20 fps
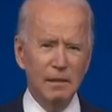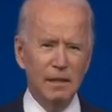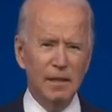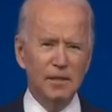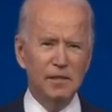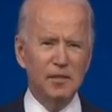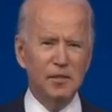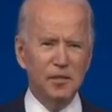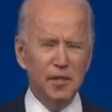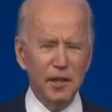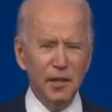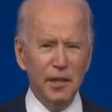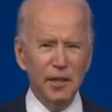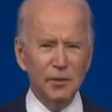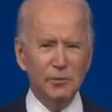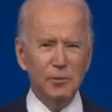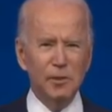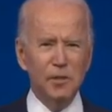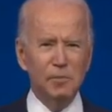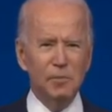It's still
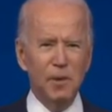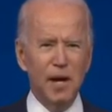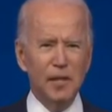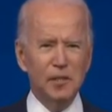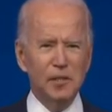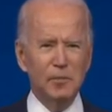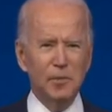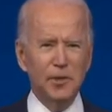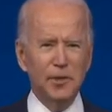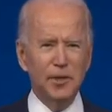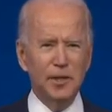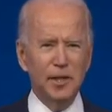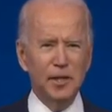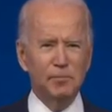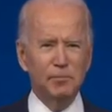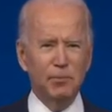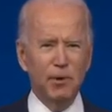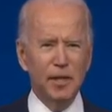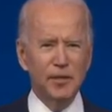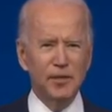his responsibility
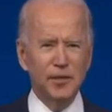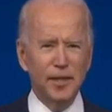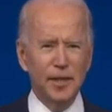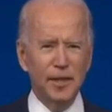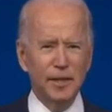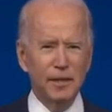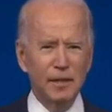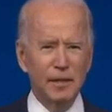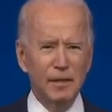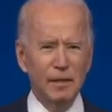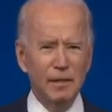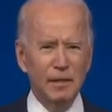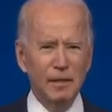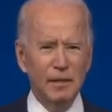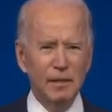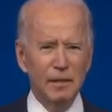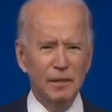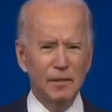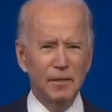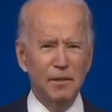as president
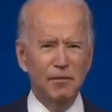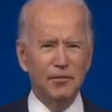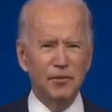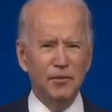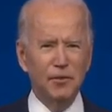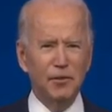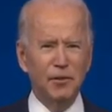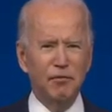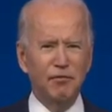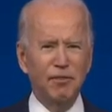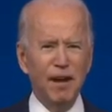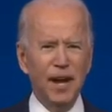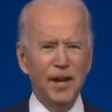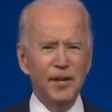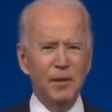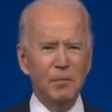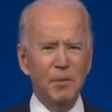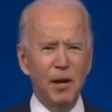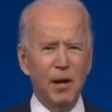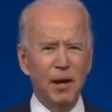to
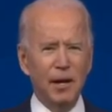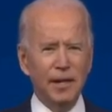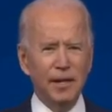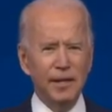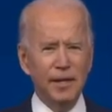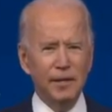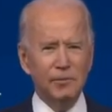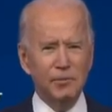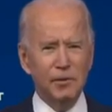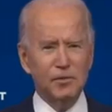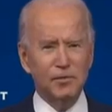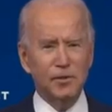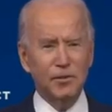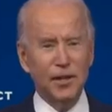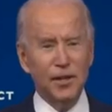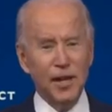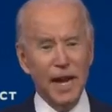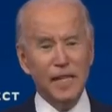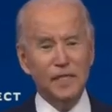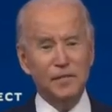defend American interests for
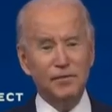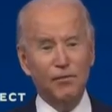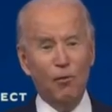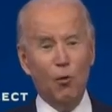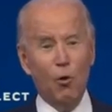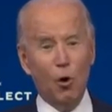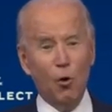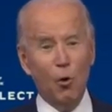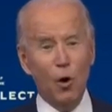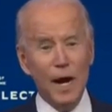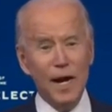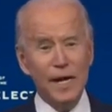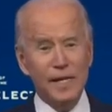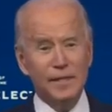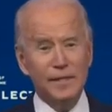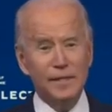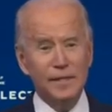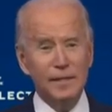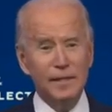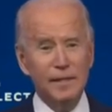the next 4
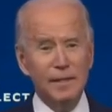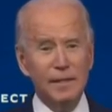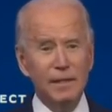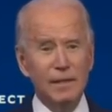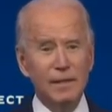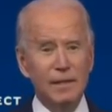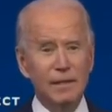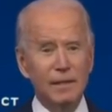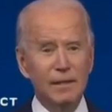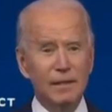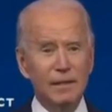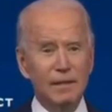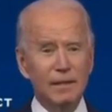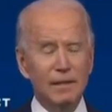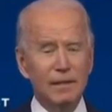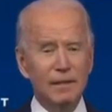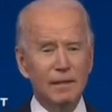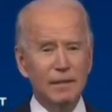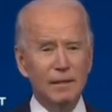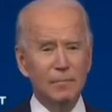weeks.
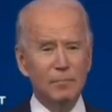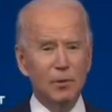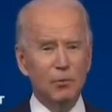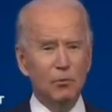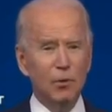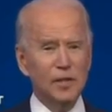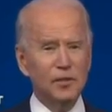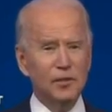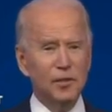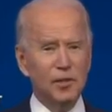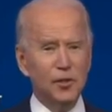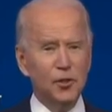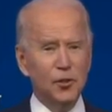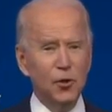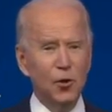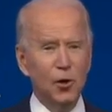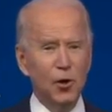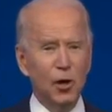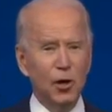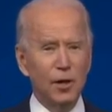But rest
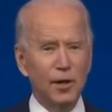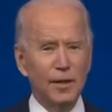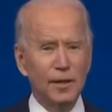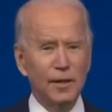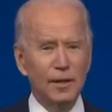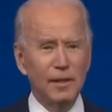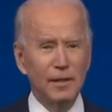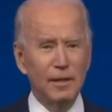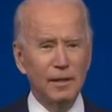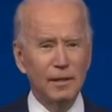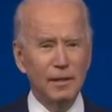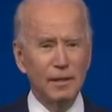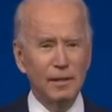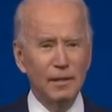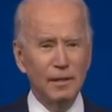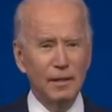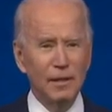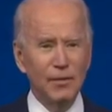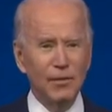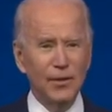assured
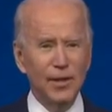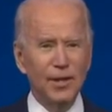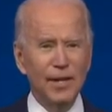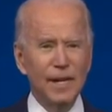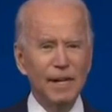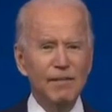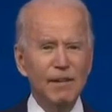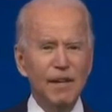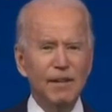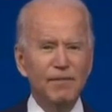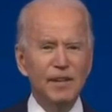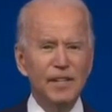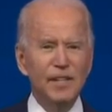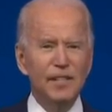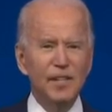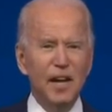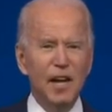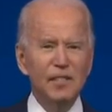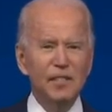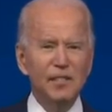that even if he
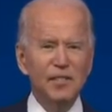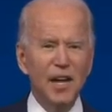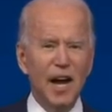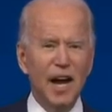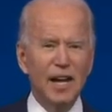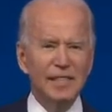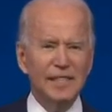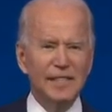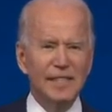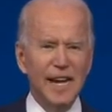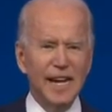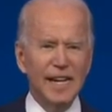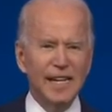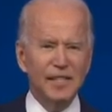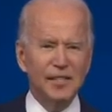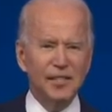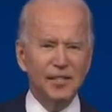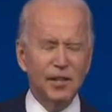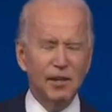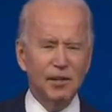does not take
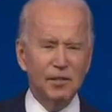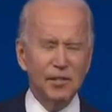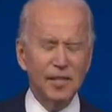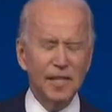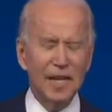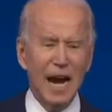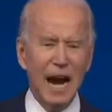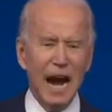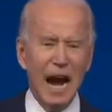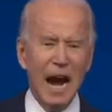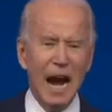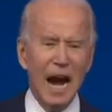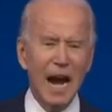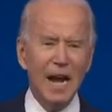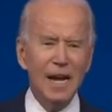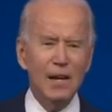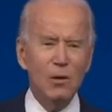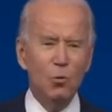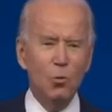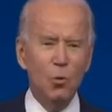it seriously,
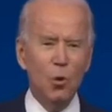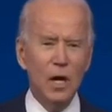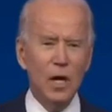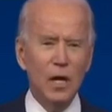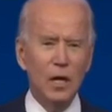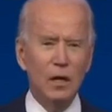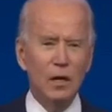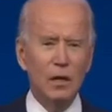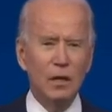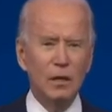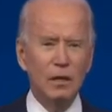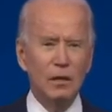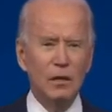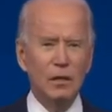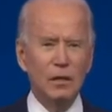I will.